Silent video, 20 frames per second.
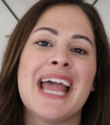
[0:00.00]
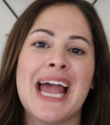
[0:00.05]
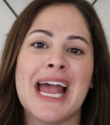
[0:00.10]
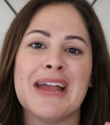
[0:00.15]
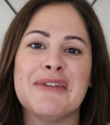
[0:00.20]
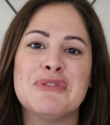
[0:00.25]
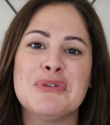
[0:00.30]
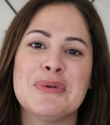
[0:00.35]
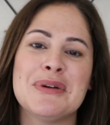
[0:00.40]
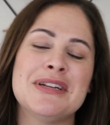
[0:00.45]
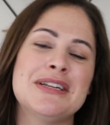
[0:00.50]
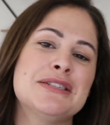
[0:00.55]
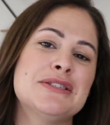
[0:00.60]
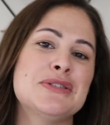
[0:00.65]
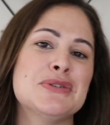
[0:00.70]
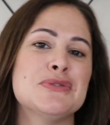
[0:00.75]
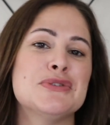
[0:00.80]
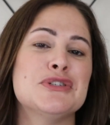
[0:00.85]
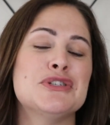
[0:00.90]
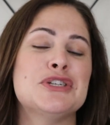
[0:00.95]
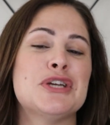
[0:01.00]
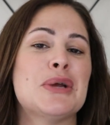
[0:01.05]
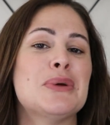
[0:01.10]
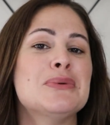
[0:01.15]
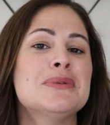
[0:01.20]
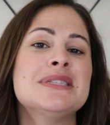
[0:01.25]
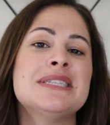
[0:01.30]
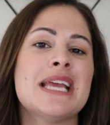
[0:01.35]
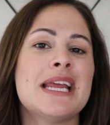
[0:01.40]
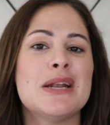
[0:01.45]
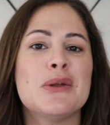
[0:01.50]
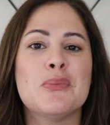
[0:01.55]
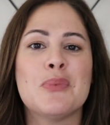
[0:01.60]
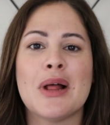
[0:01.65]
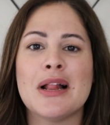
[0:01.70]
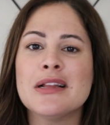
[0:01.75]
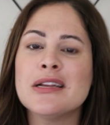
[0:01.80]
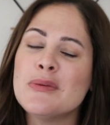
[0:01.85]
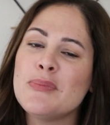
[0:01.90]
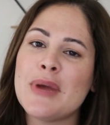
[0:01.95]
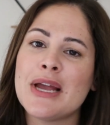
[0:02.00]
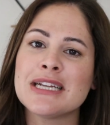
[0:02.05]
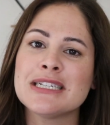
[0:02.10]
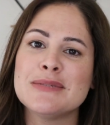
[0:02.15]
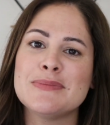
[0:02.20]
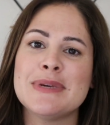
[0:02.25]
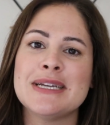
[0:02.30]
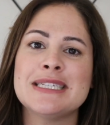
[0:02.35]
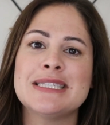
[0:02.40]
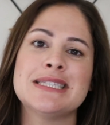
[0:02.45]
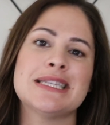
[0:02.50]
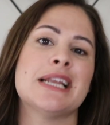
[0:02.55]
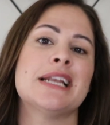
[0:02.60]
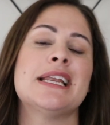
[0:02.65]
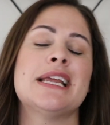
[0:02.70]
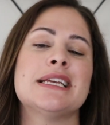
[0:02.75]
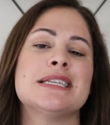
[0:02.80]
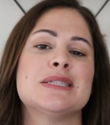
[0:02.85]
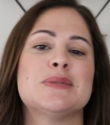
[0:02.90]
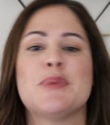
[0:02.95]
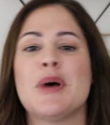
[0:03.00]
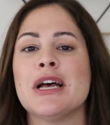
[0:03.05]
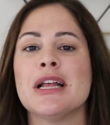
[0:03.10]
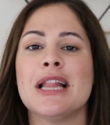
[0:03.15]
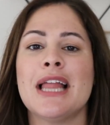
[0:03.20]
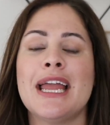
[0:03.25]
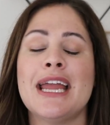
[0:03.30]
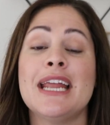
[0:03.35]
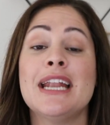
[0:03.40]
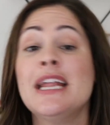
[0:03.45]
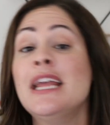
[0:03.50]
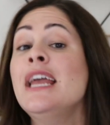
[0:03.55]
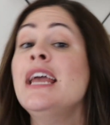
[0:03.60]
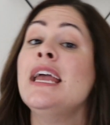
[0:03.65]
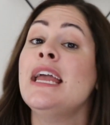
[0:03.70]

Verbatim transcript: Hi everyone, it's Susan Jones and welcome back to my Sunday Spotlight.